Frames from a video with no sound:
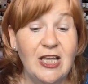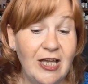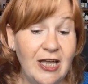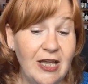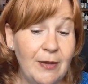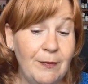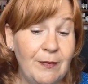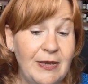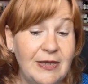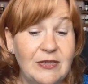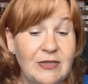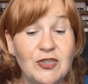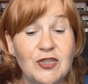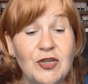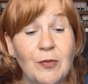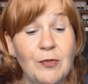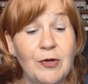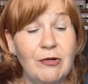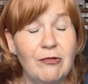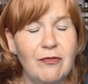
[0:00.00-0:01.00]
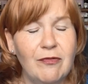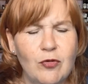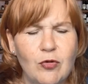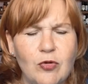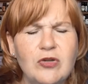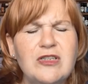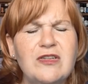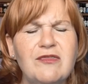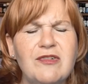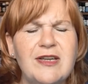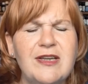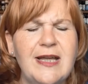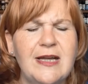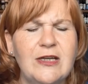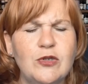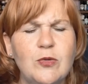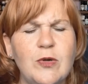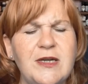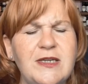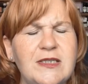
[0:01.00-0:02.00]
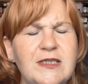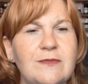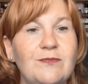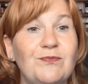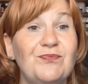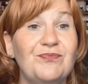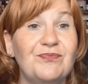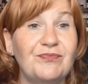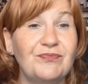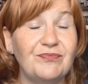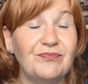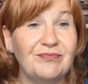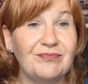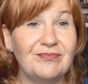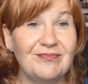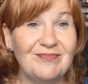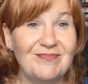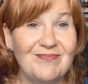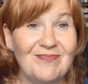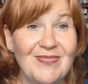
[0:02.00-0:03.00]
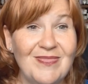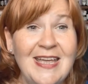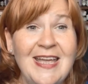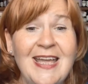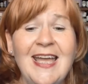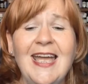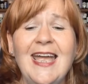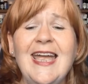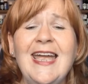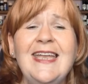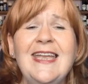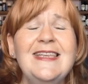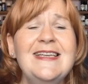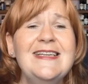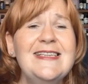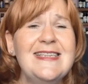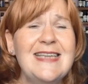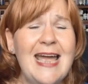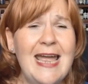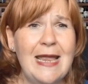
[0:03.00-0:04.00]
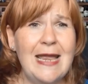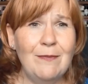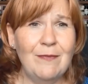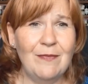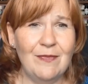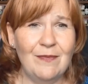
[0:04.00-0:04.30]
Insomnia, of course, I've written that twice. In the same